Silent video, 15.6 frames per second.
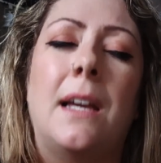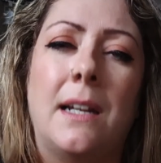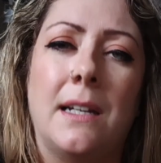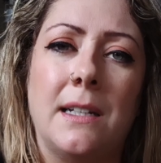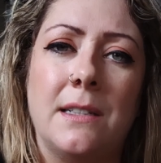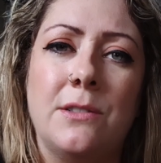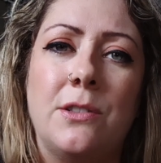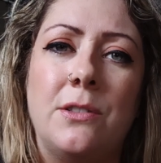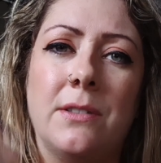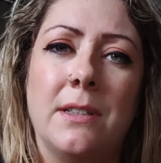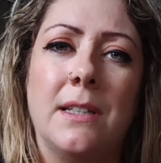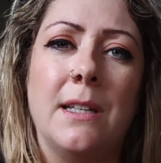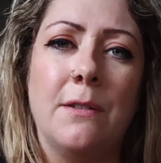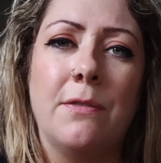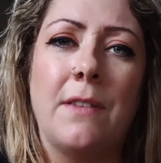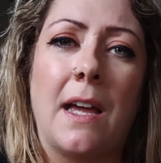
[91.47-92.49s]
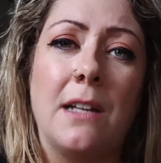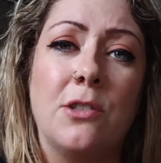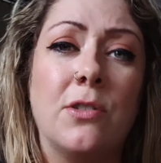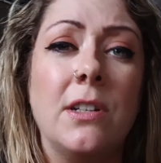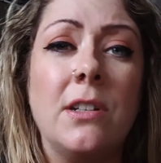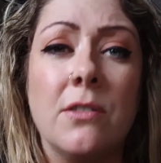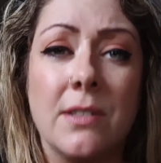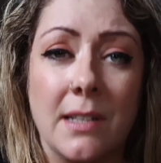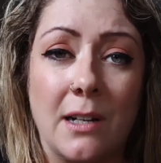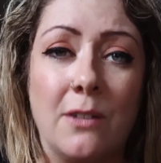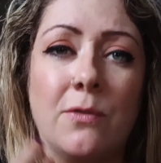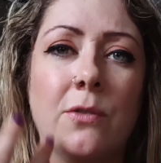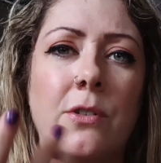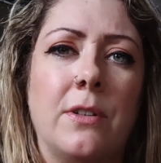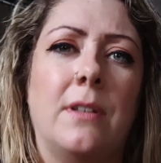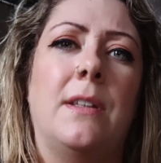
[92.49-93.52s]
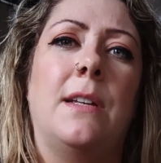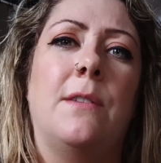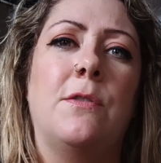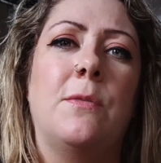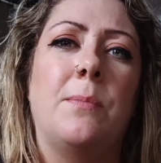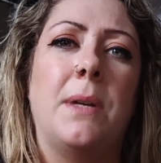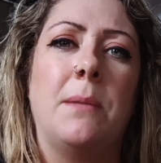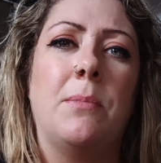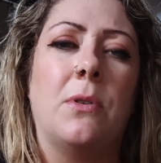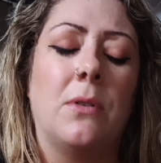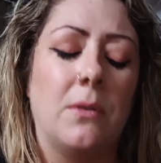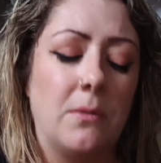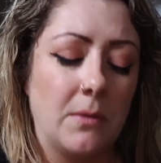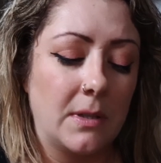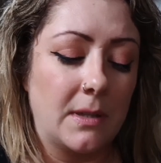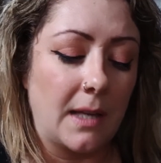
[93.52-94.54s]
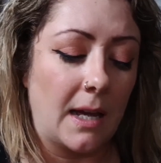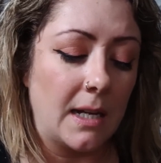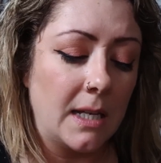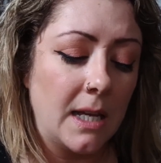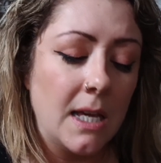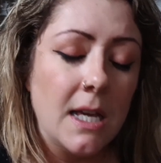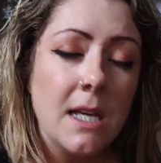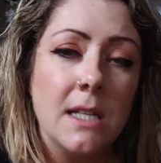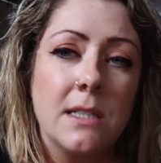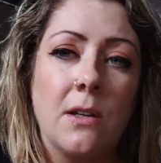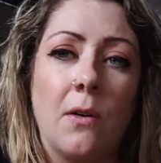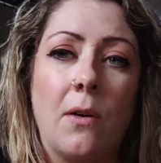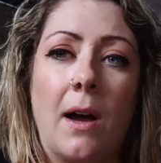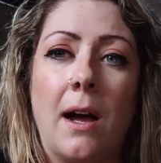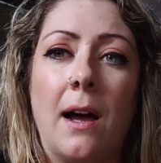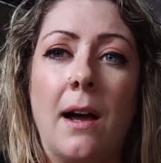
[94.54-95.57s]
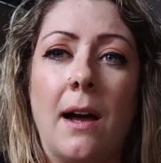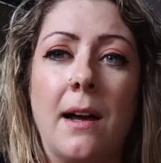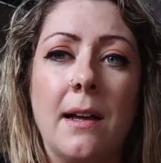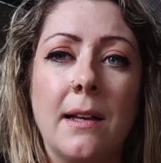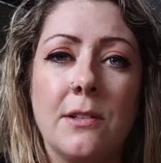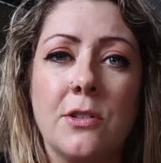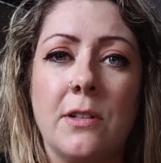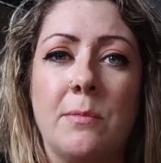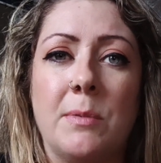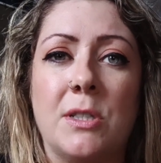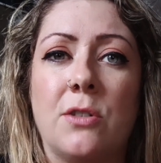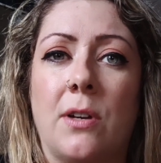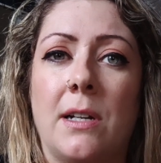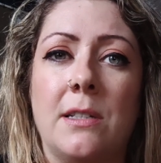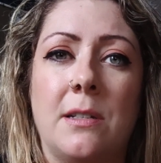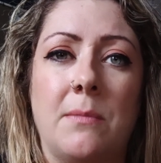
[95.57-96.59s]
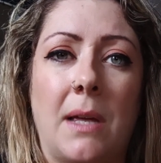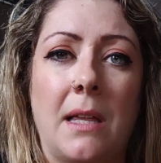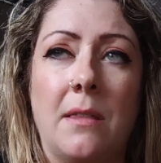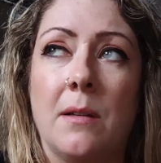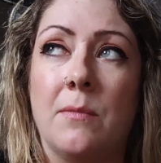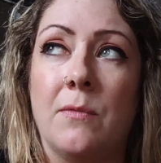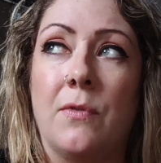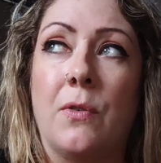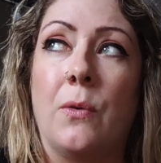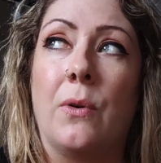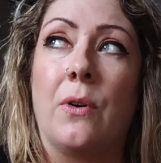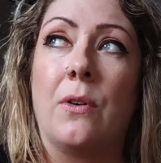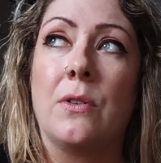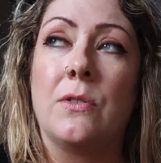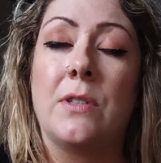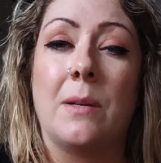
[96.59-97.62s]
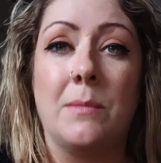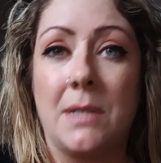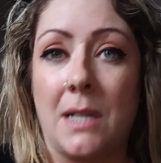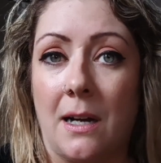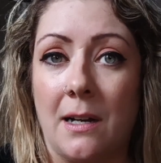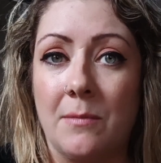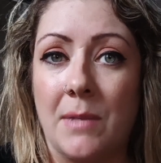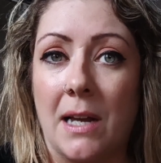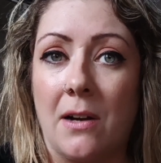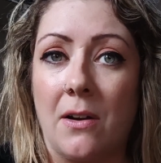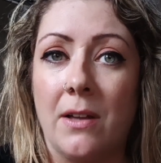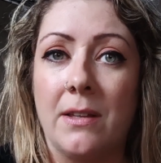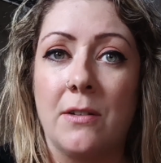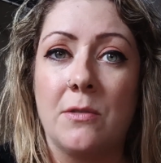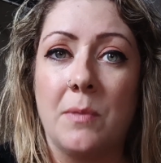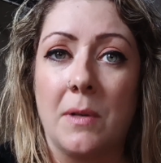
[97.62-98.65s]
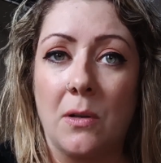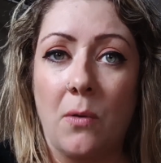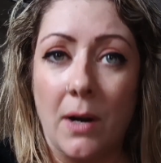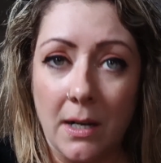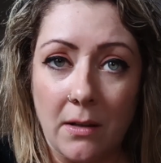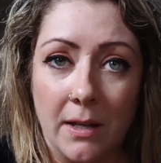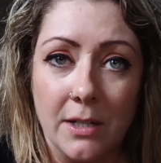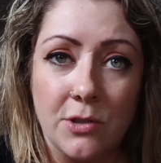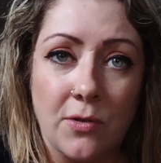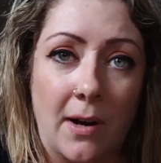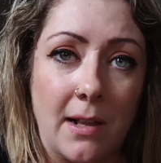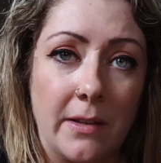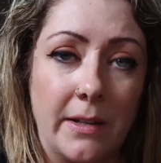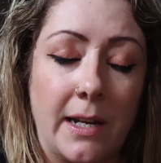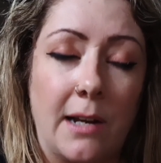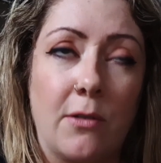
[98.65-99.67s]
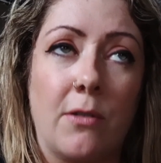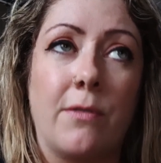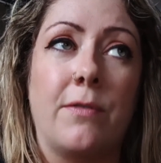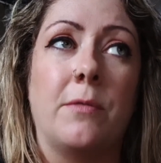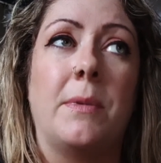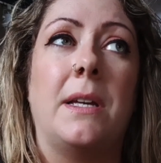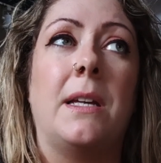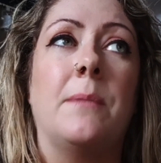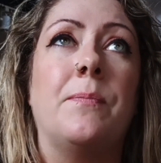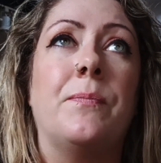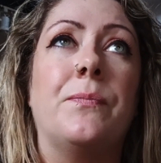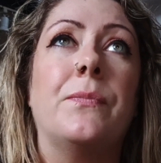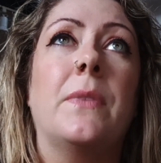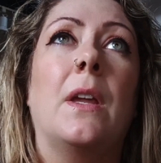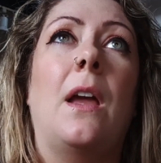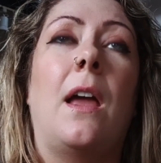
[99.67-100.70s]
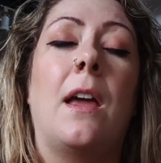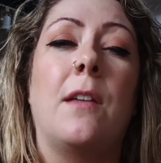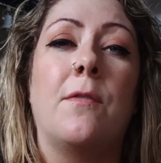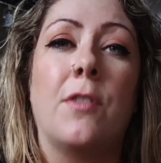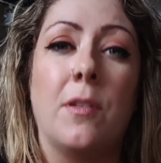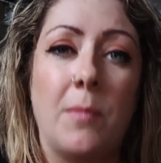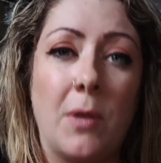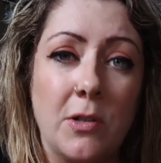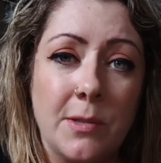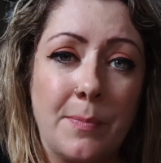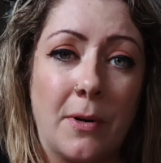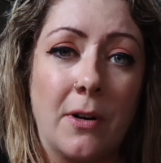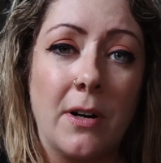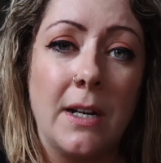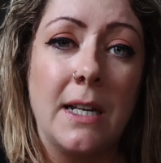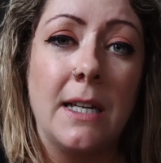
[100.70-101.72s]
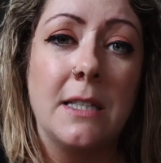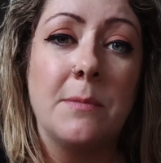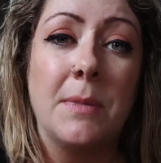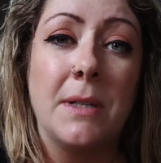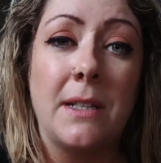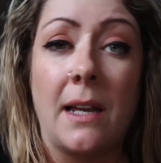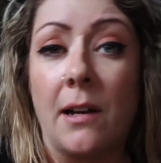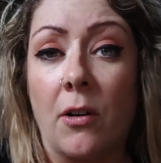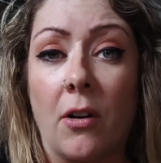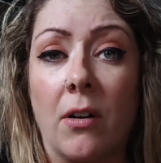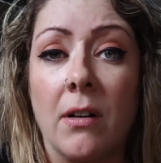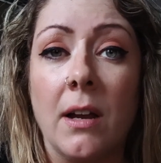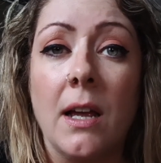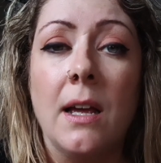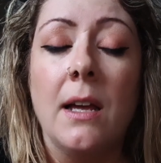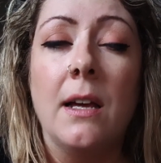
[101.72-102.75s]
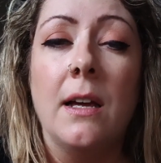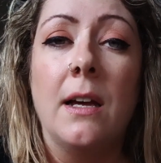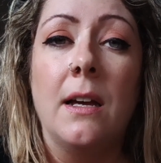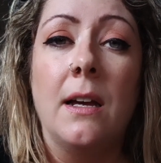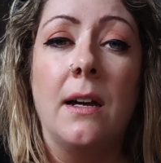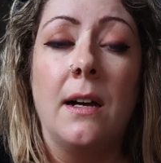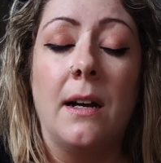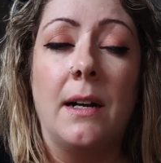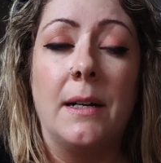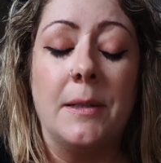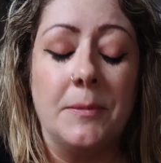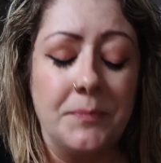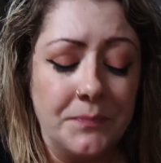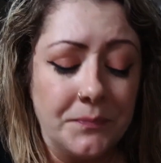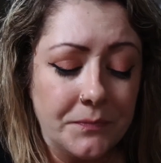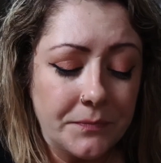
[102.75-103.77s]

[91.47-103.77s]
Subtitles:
and you can gift that, treat yourself, or you can gift people with that. So I actually have been trying to make them for some time now, and there's been quite a lot of trial and error for me. And for the most part, it's been error. I